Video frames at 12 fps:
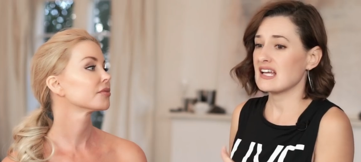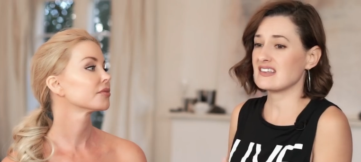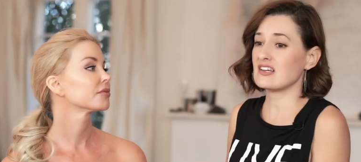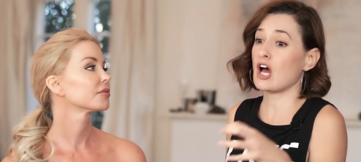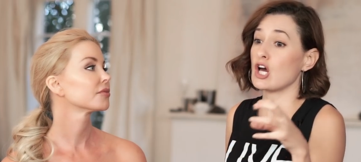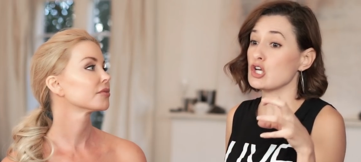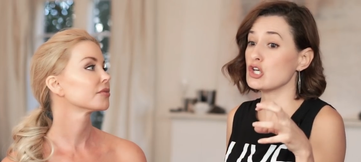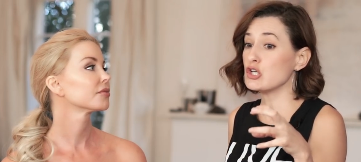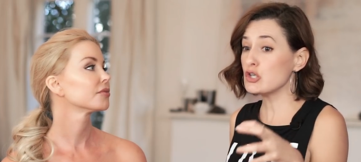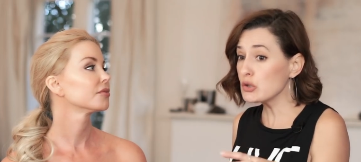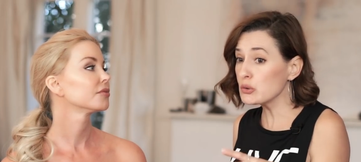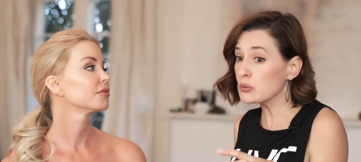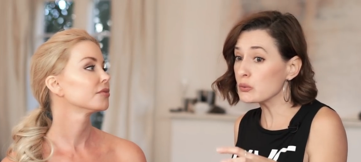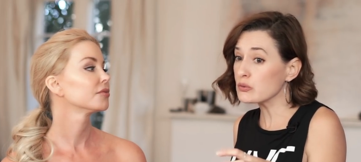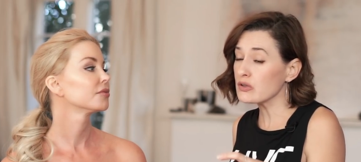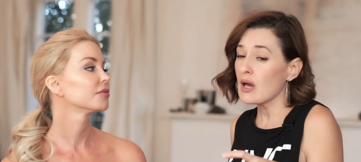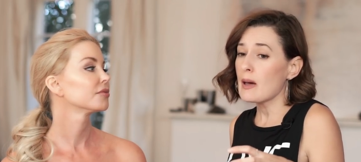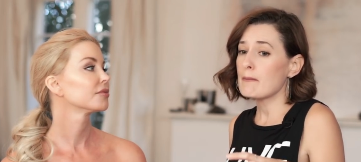Speaker 1: it's not
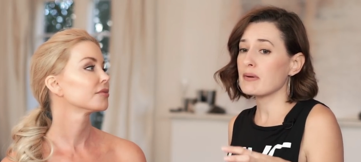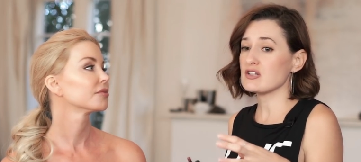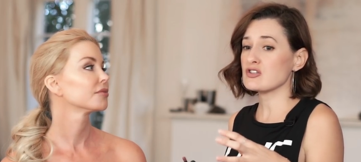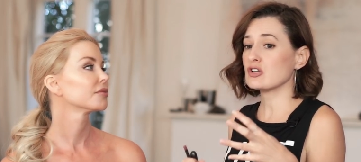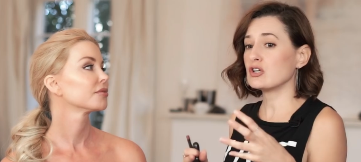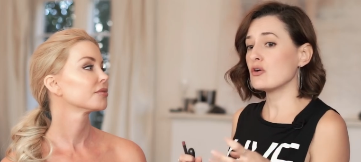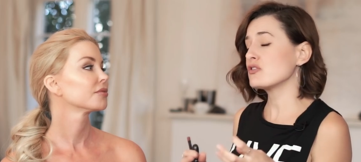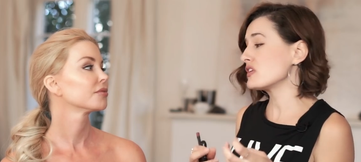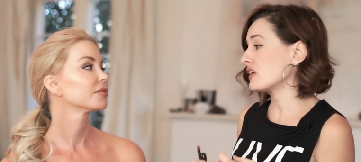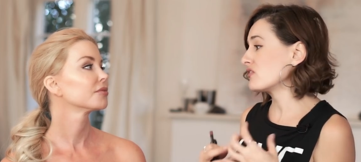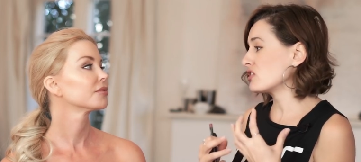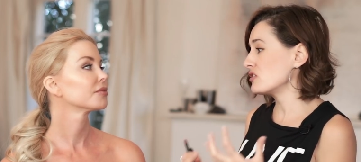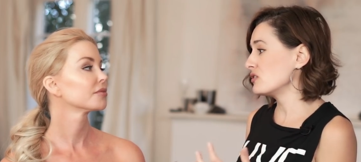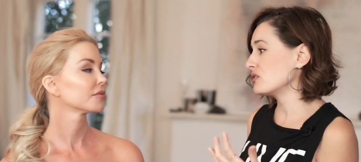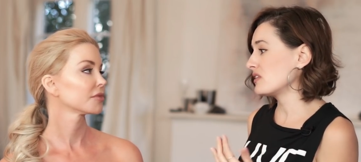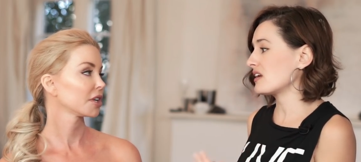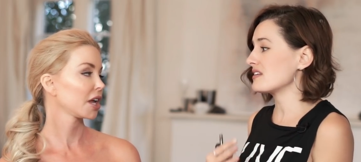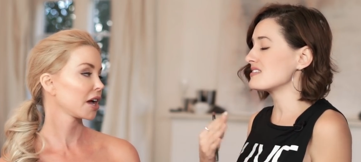nude, but it's close enough to nude
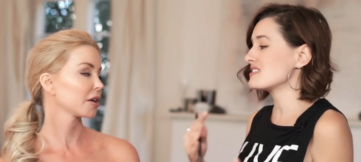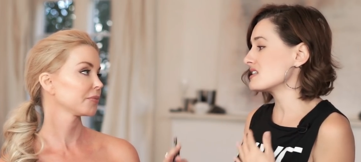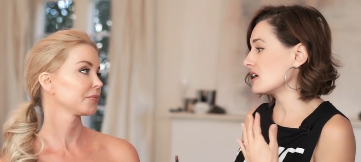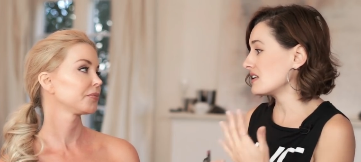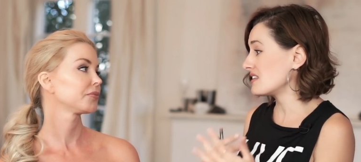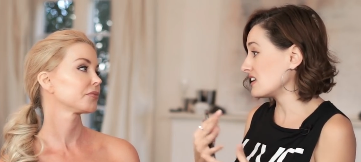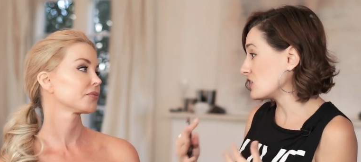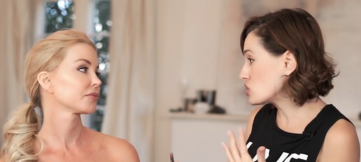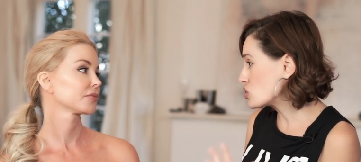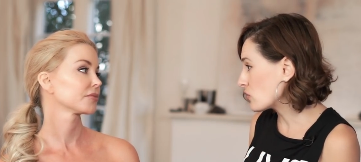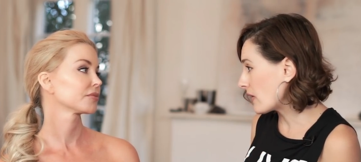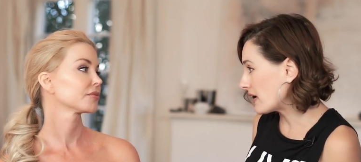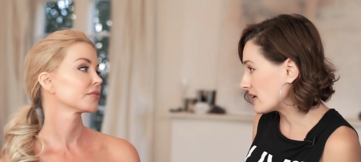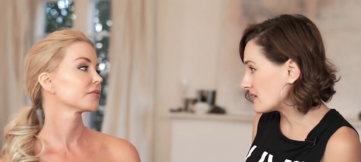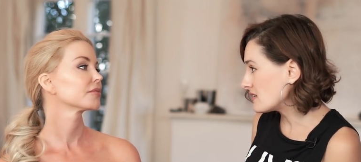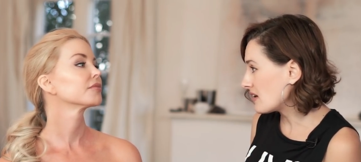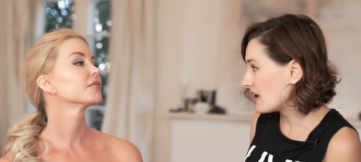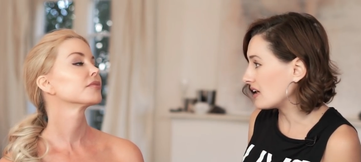that yeah. it's it's in
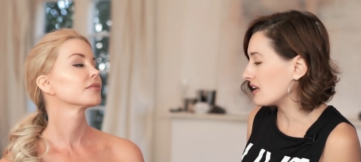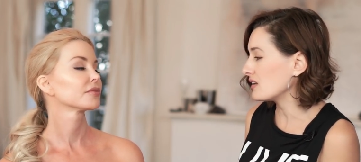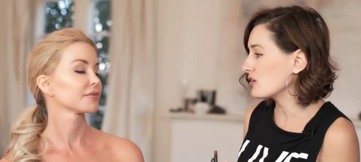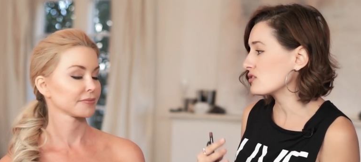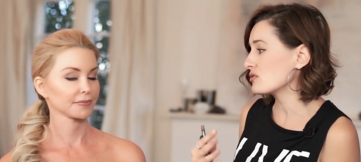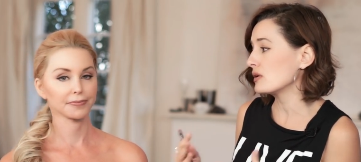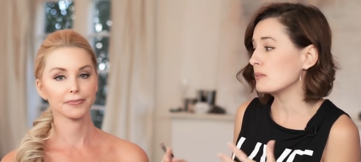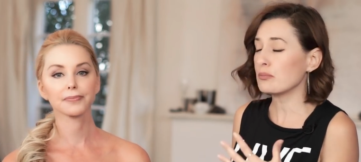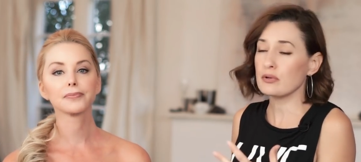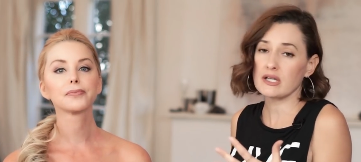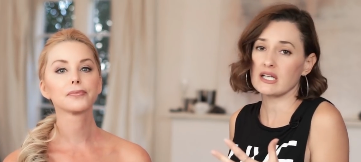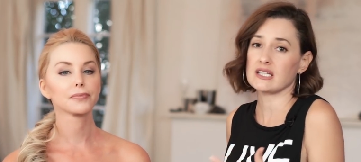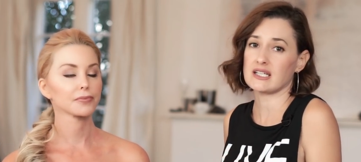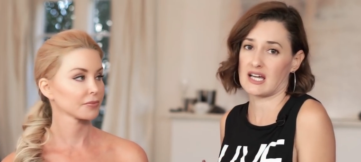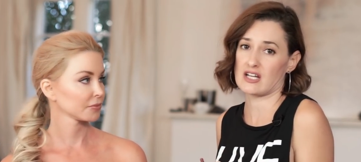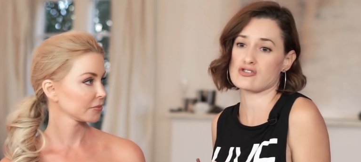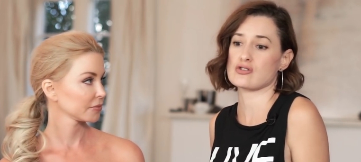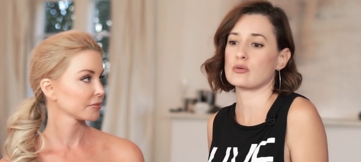trend and it looks really pretty and
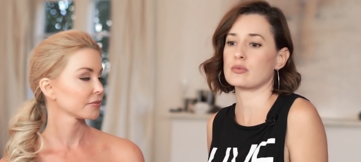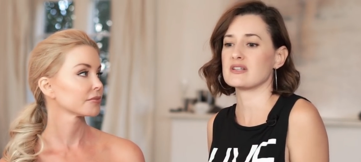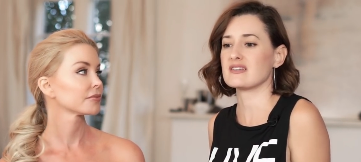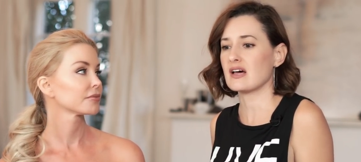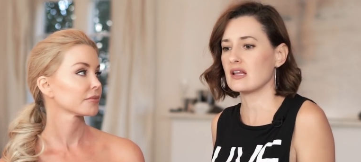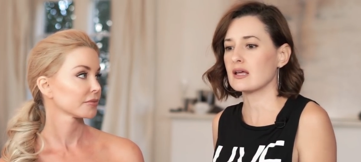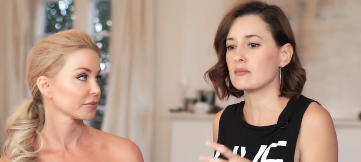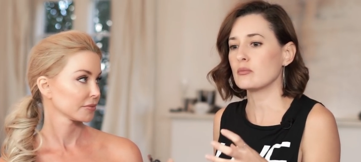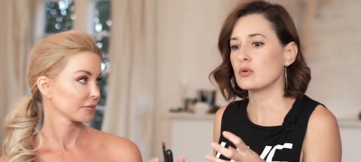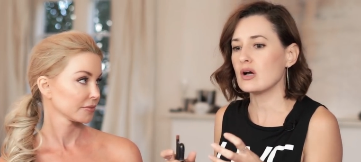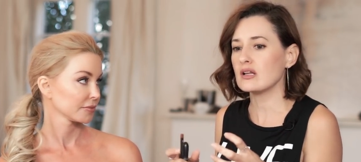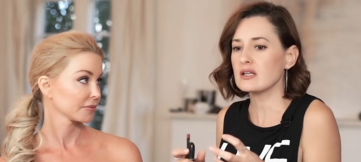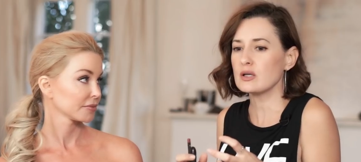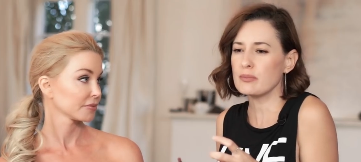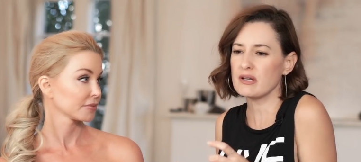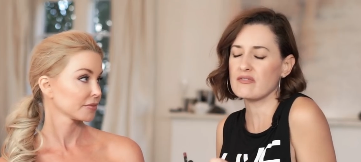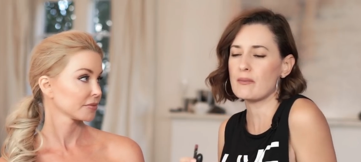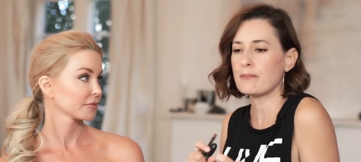natural, but it's got like more, a little
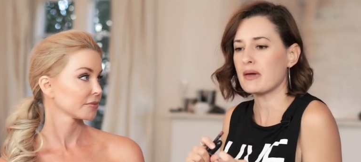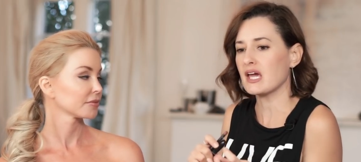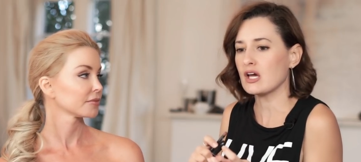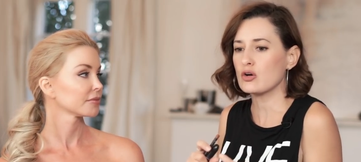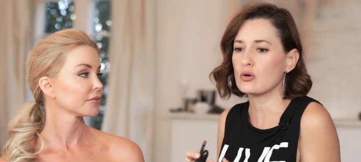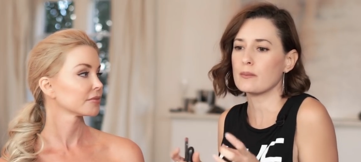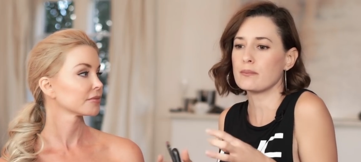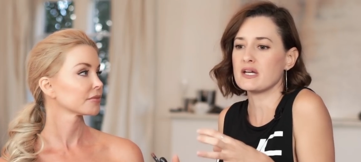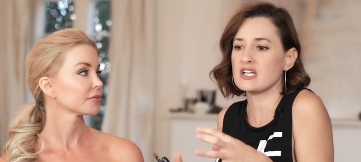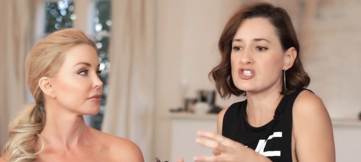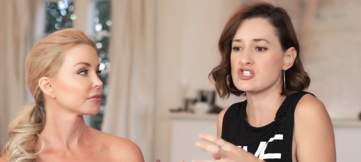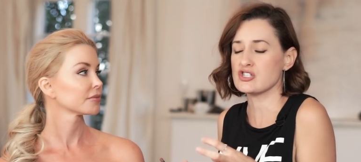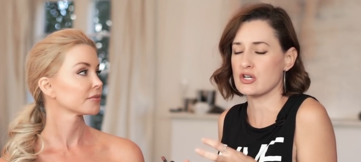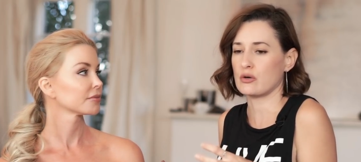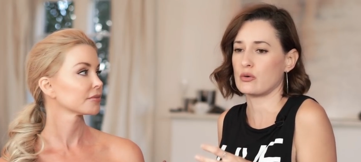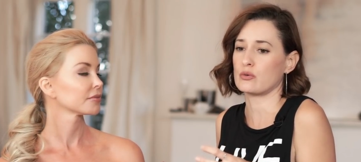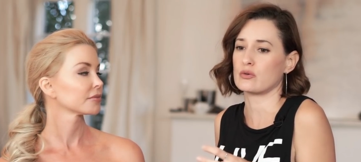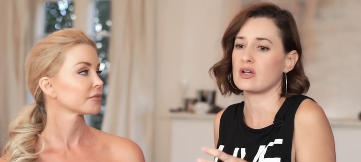bit of a pink or a peach
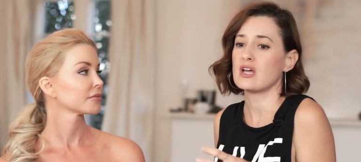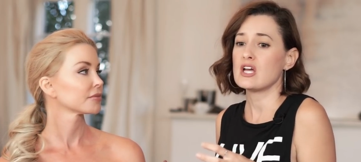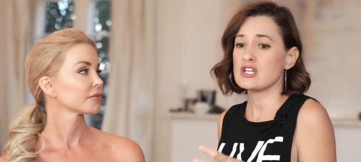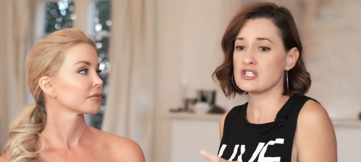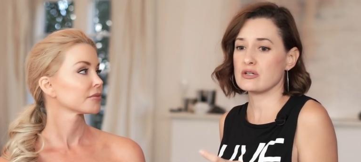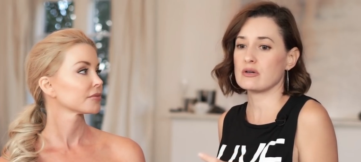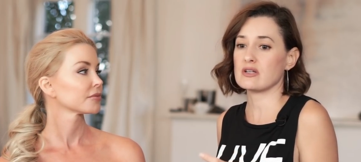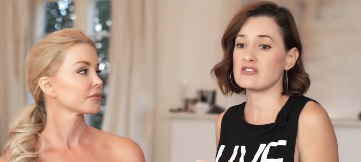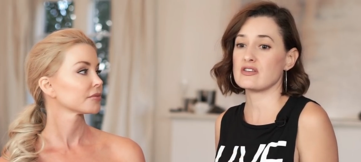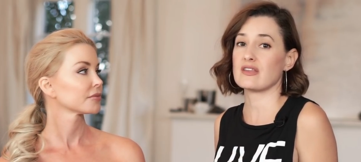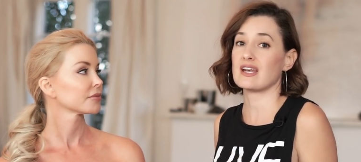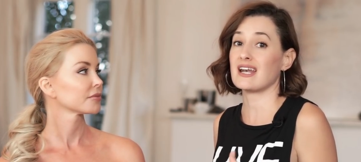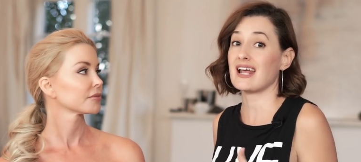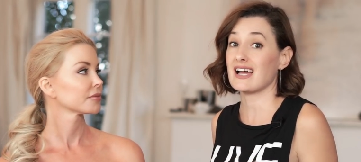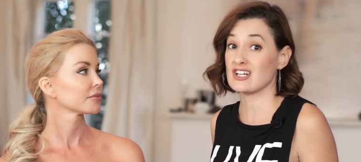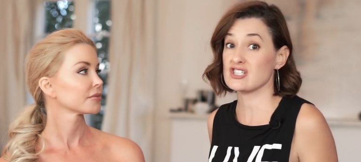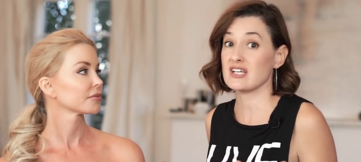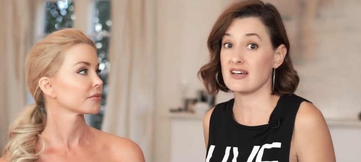tone to it so that it
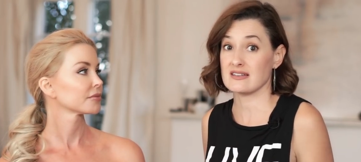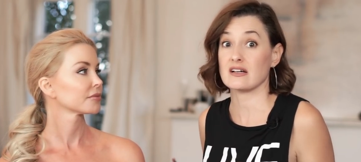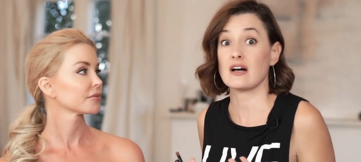actually has a